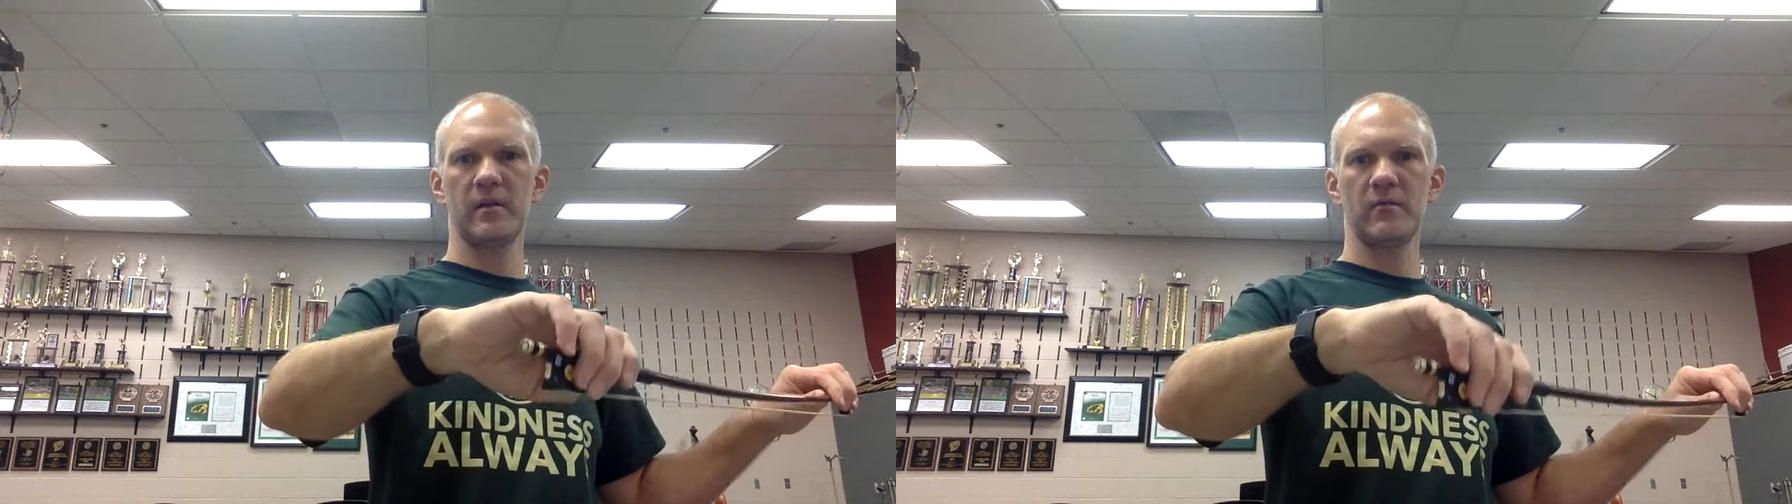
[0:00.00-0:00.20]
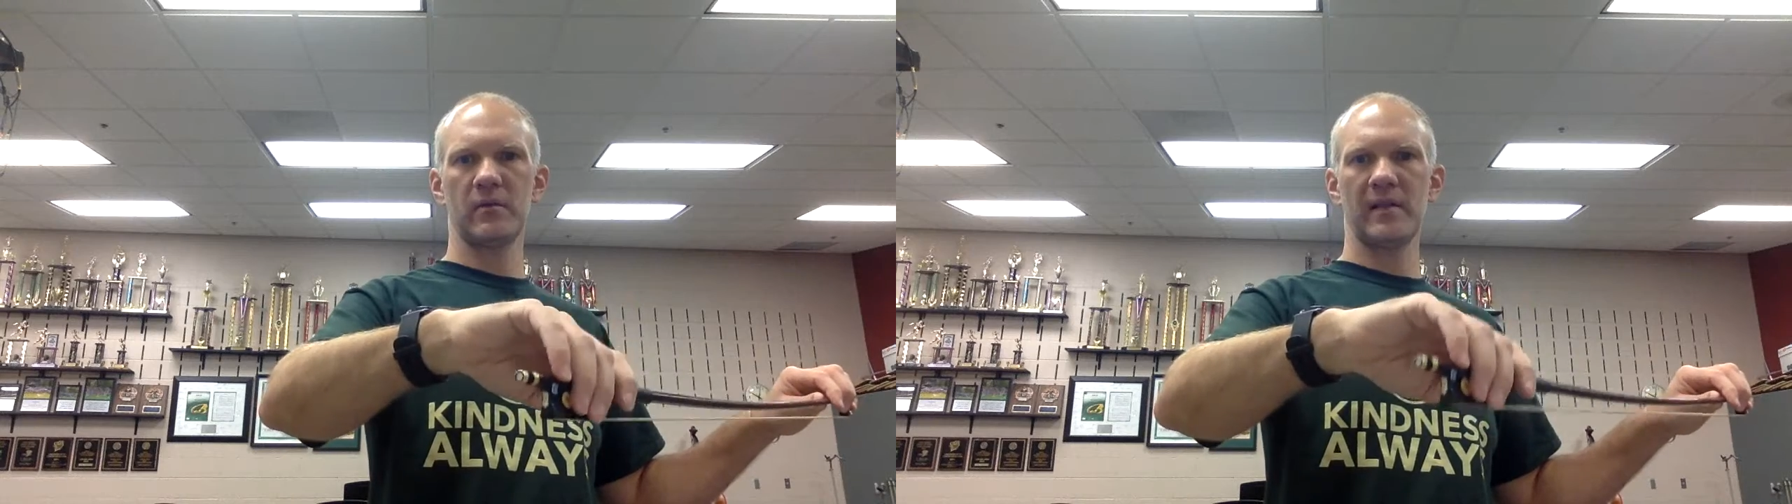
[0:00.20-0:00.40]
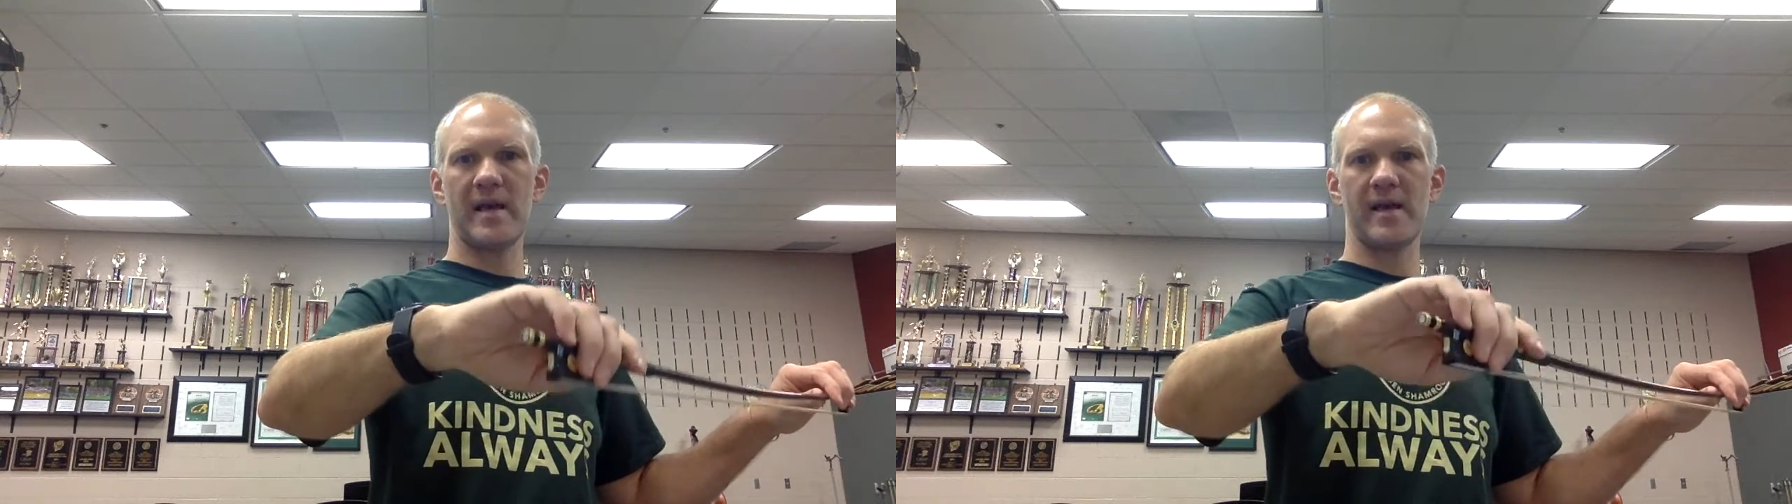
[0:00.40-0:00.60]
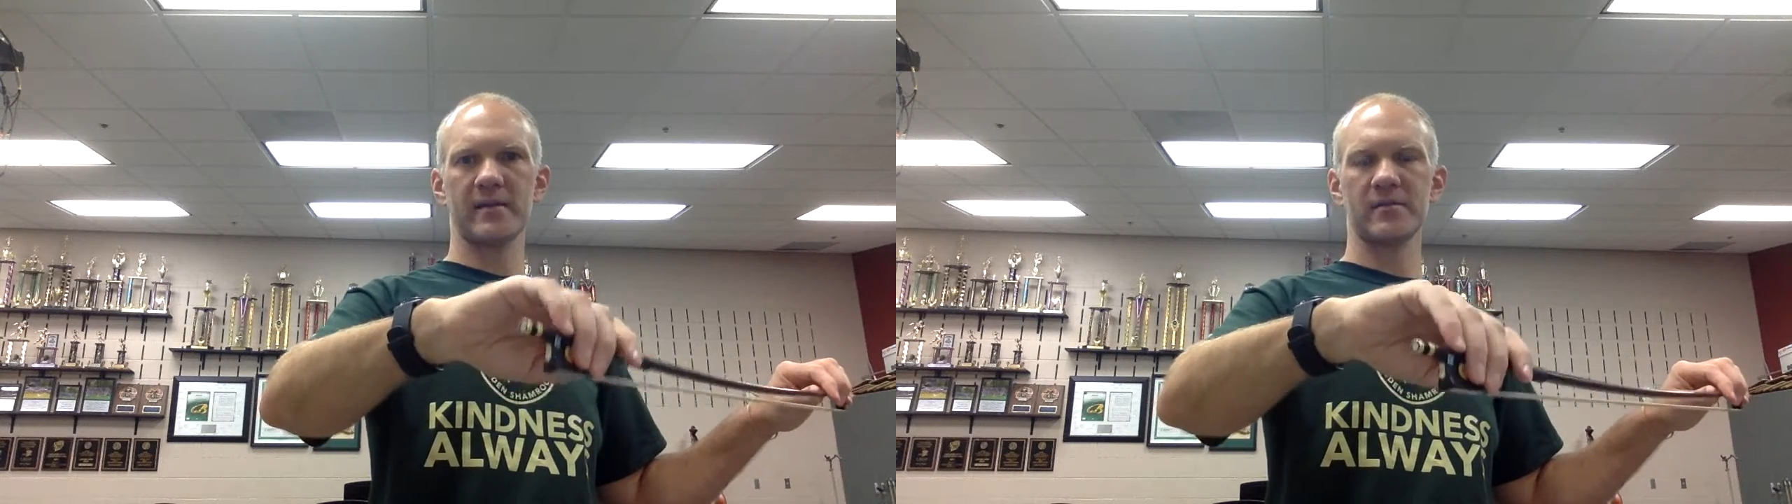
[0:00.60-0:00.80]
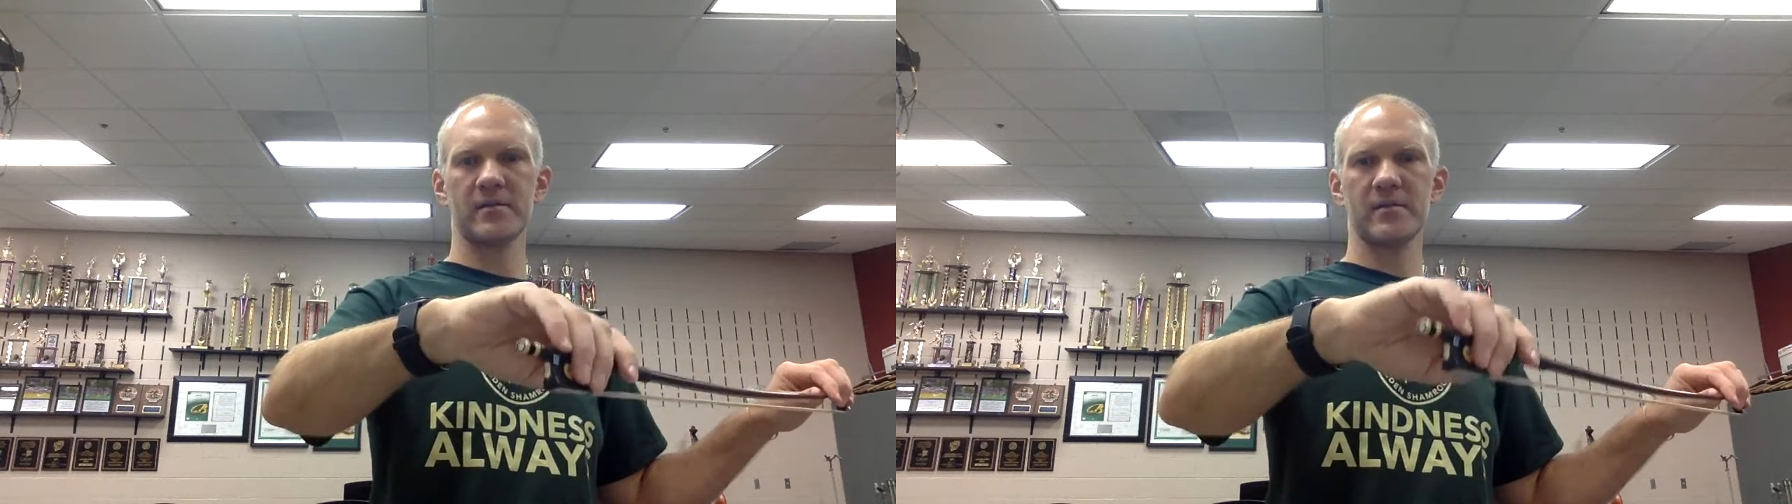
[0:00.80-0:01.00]
and
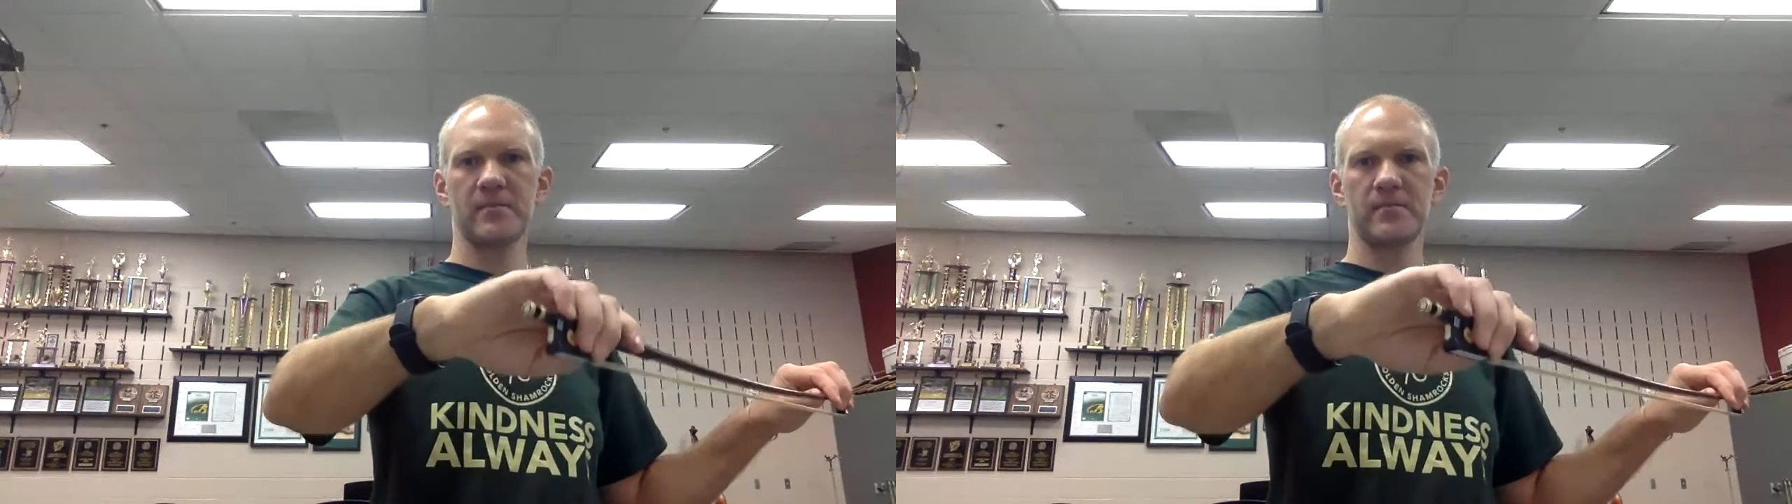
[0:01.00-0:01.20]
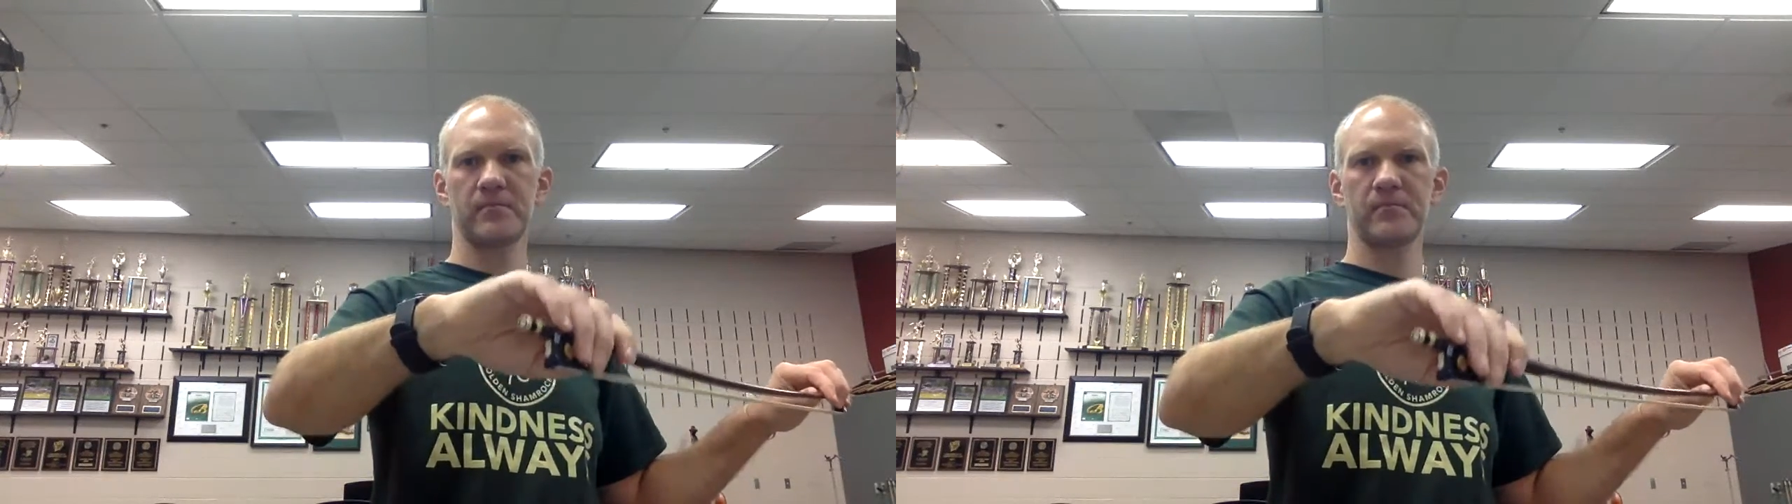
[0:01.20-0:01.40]
relaxed.